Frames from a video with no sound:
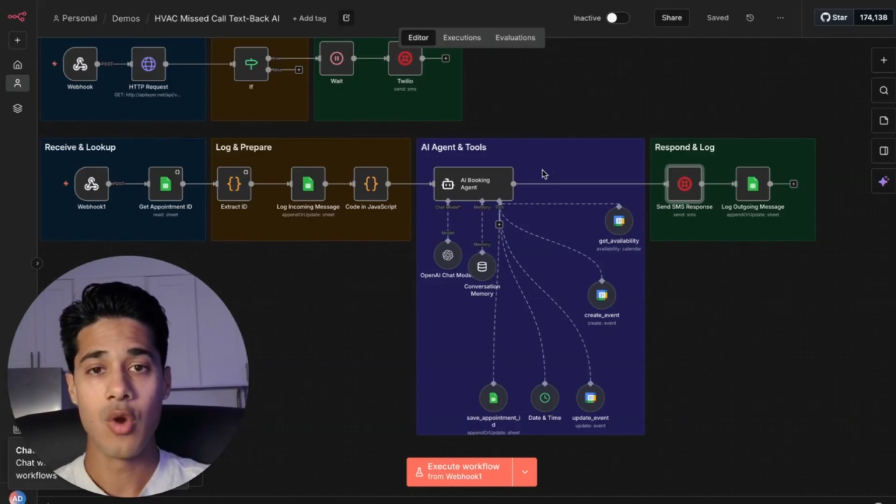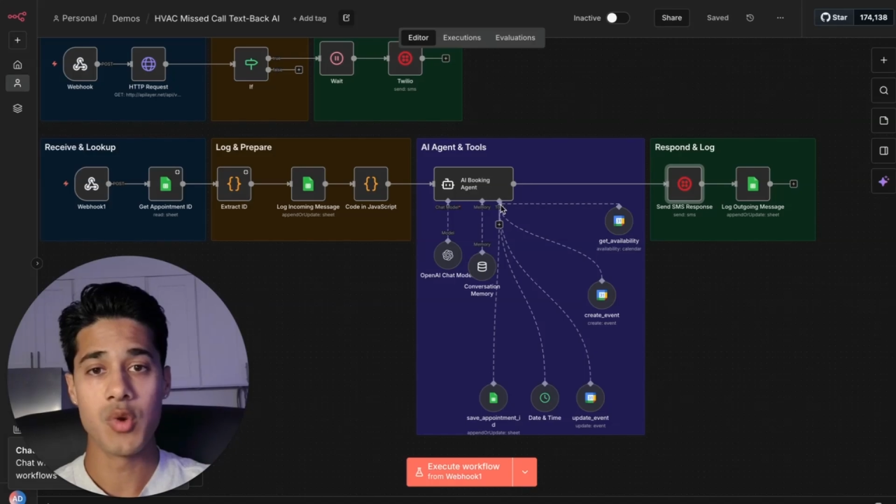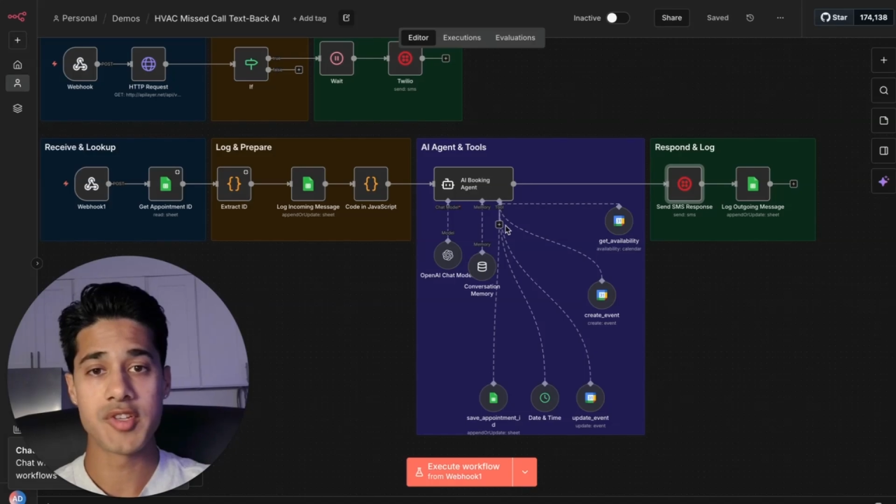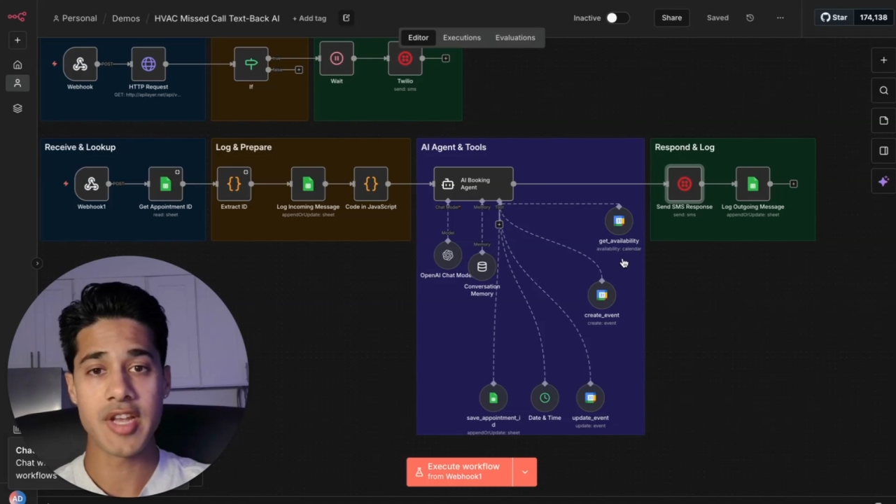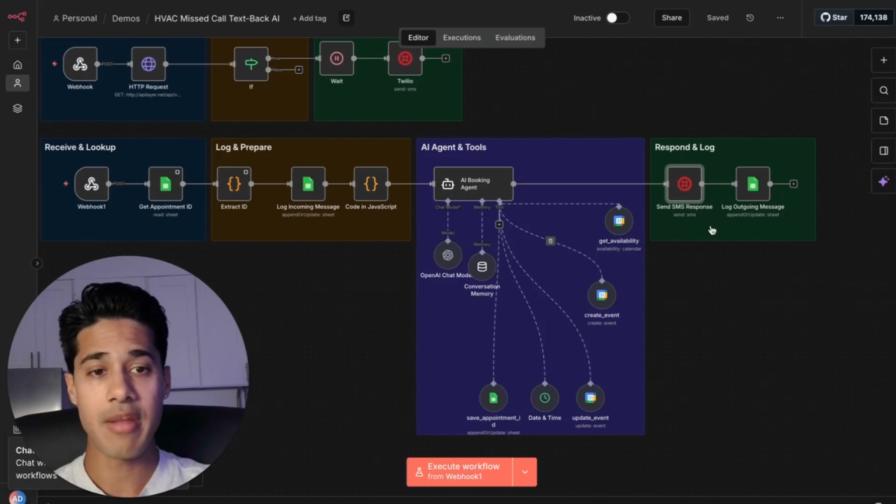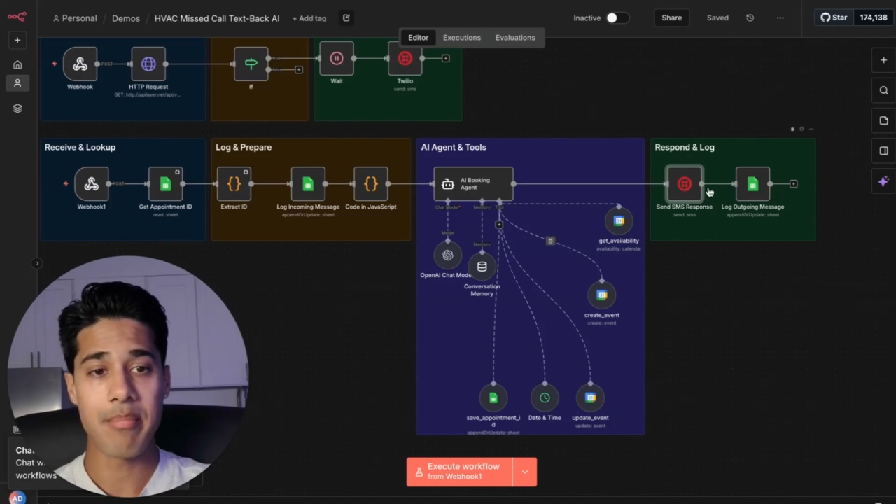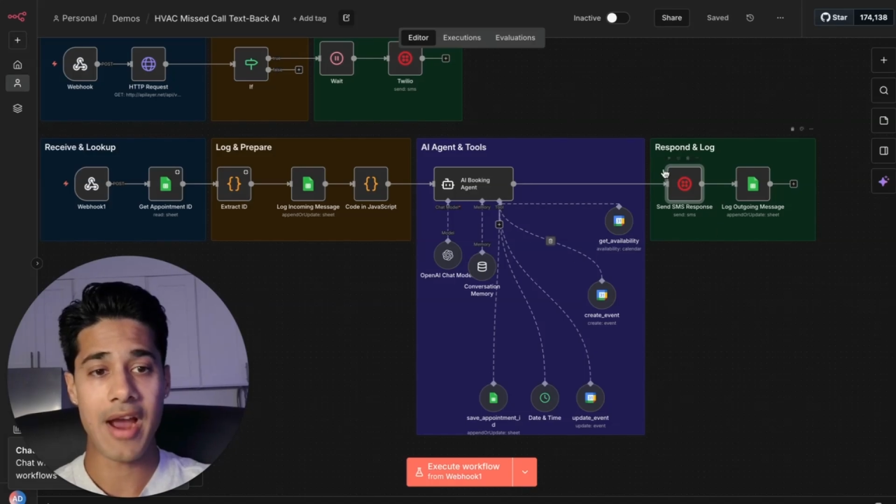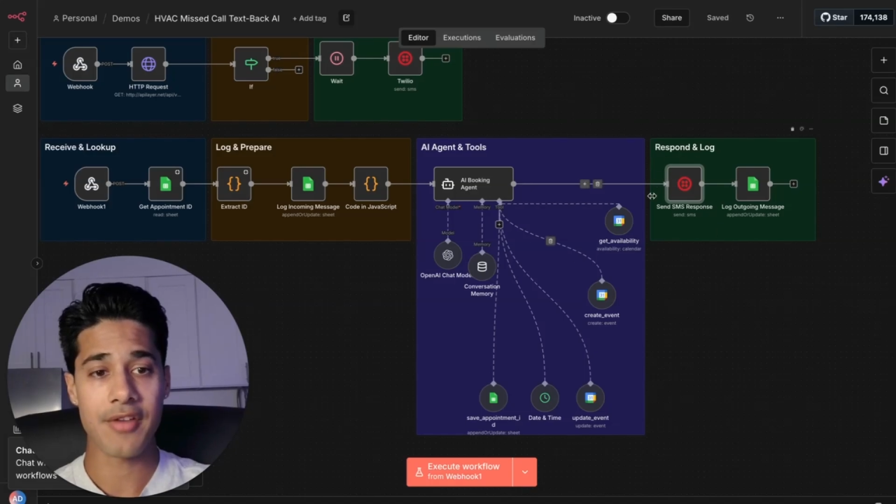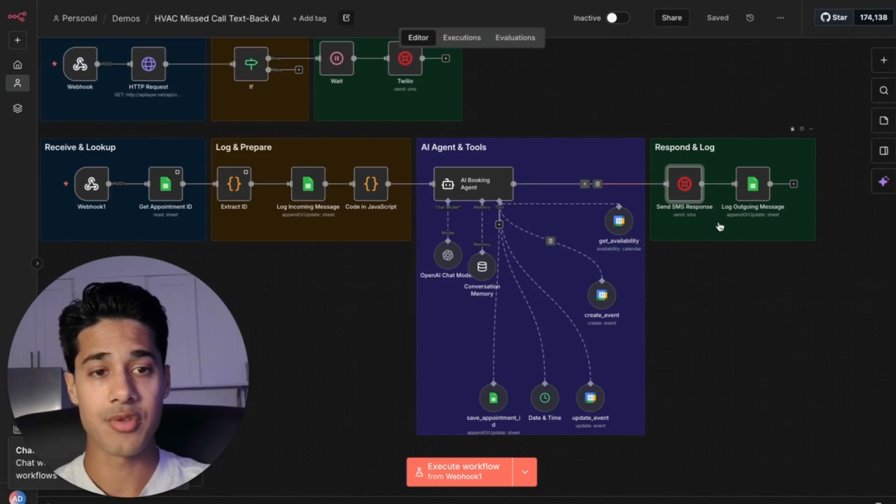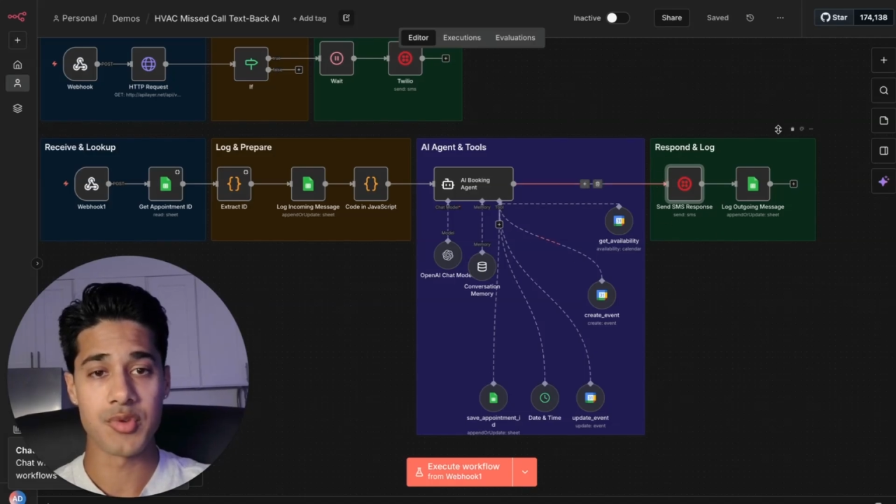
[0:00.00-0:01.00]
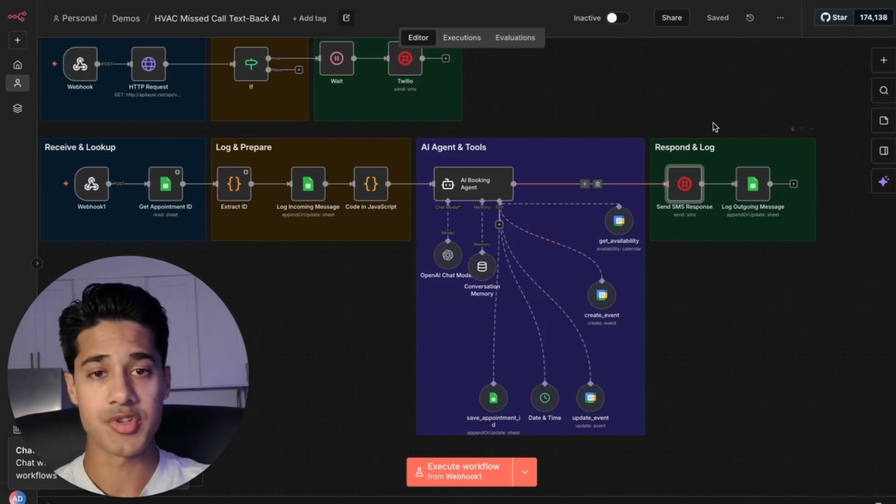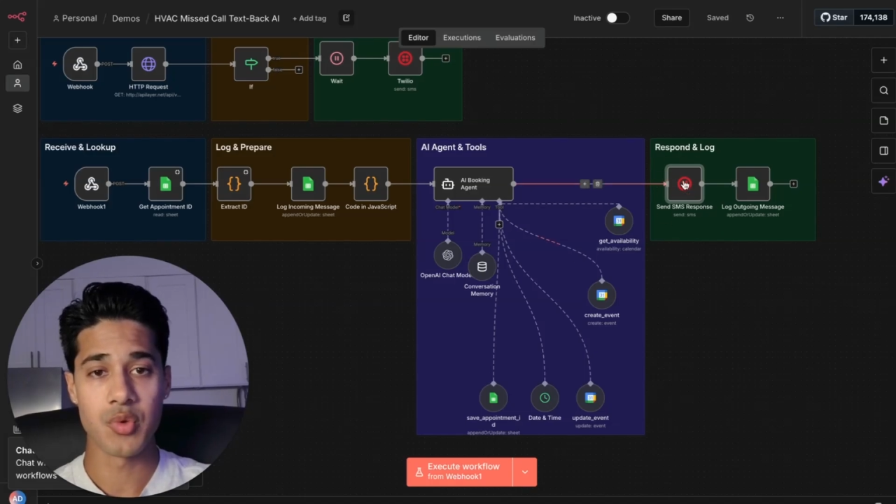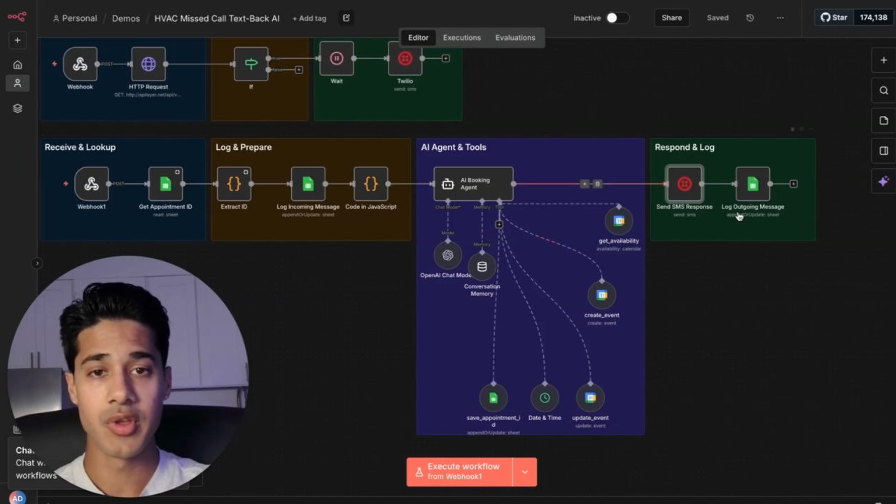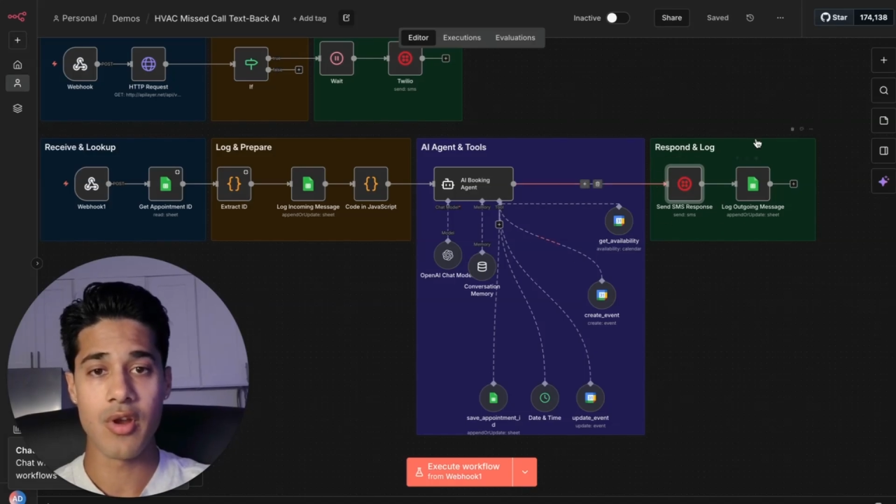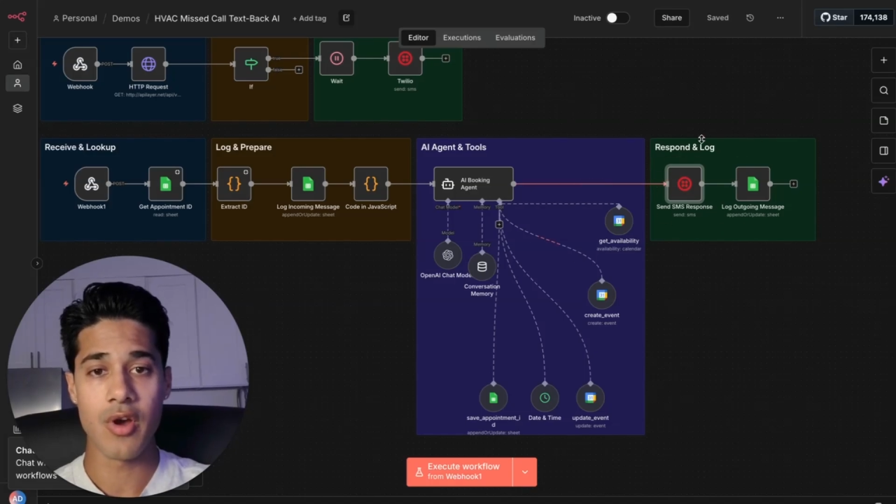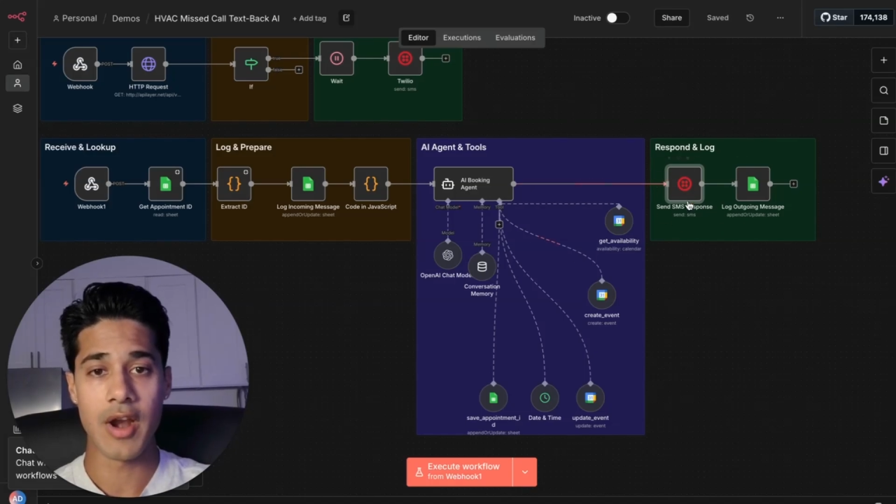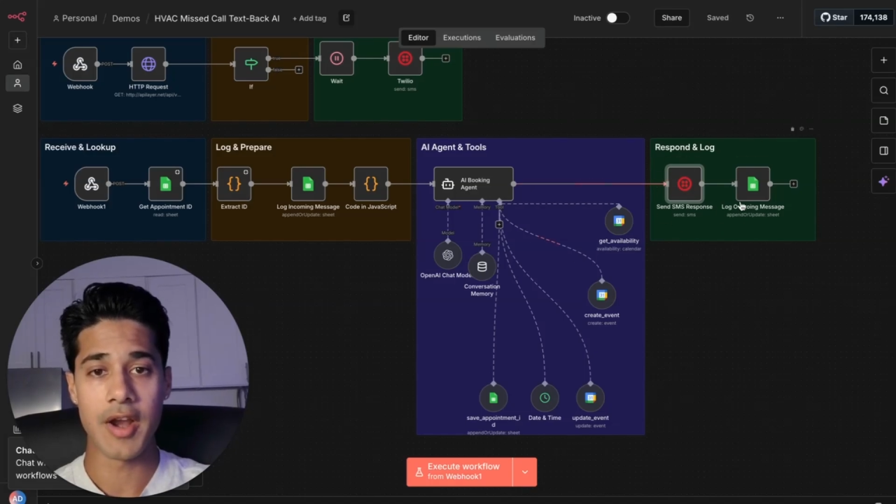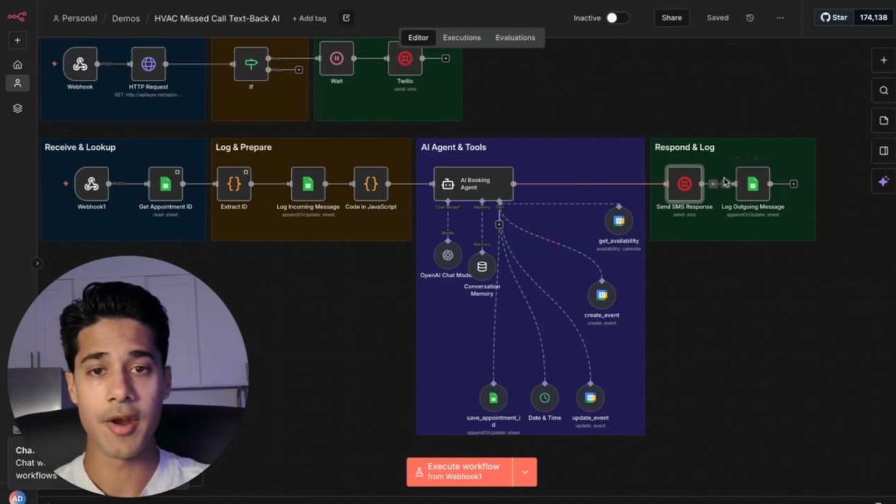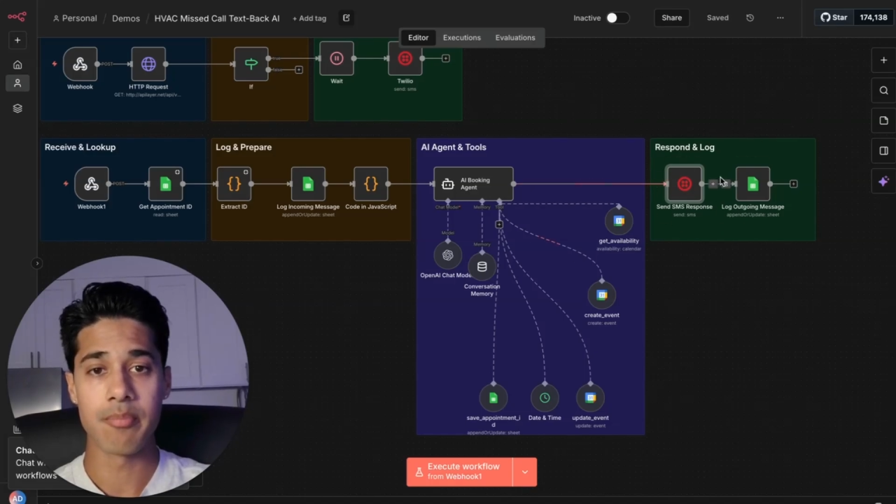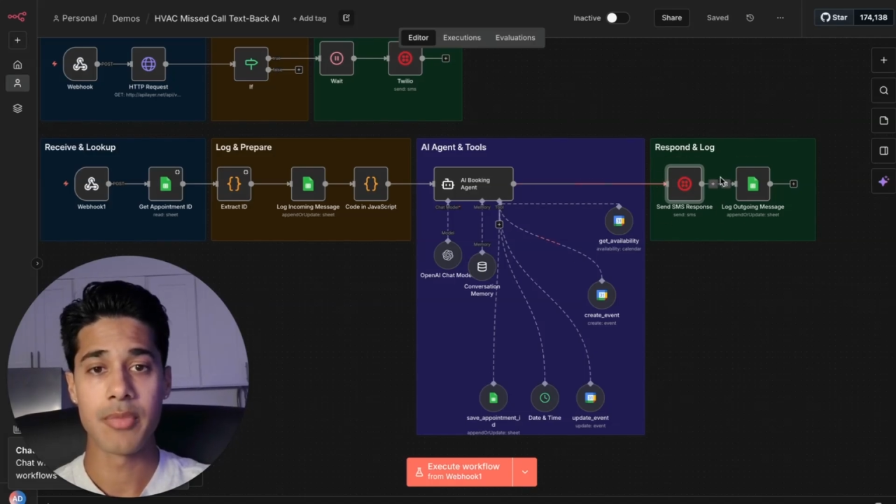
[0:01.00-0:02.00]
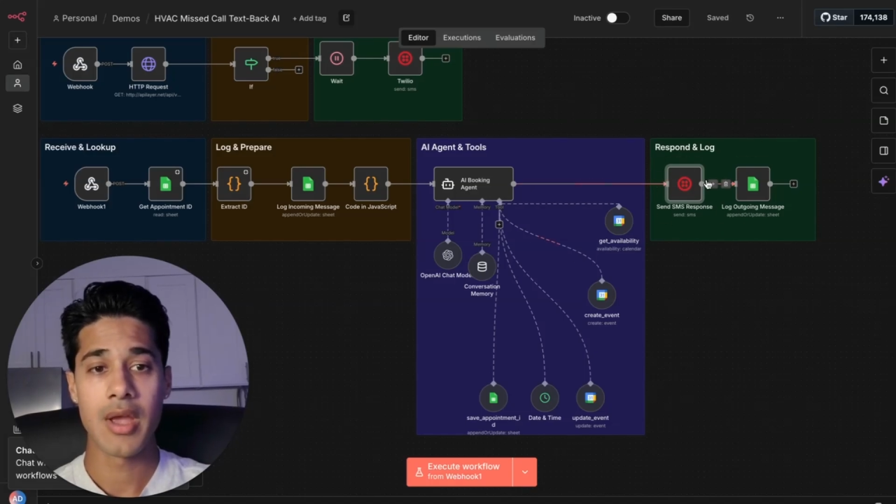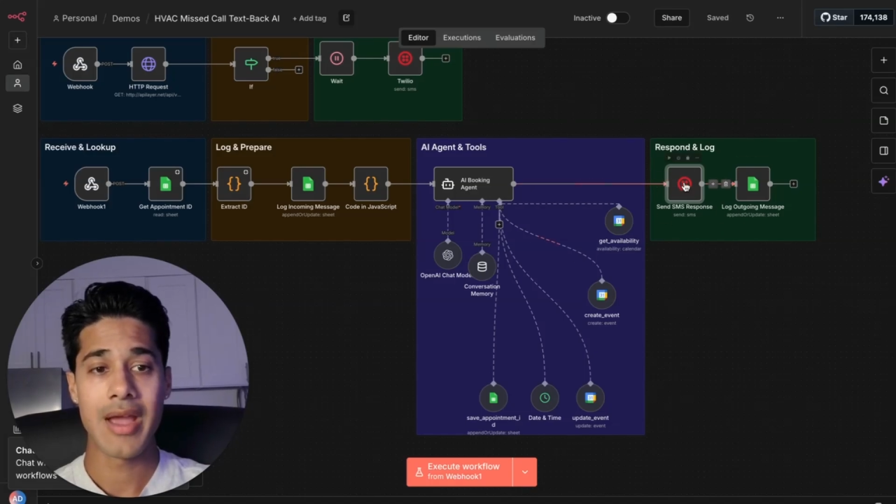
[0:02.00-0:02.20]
we send it back through this Twilio node right here,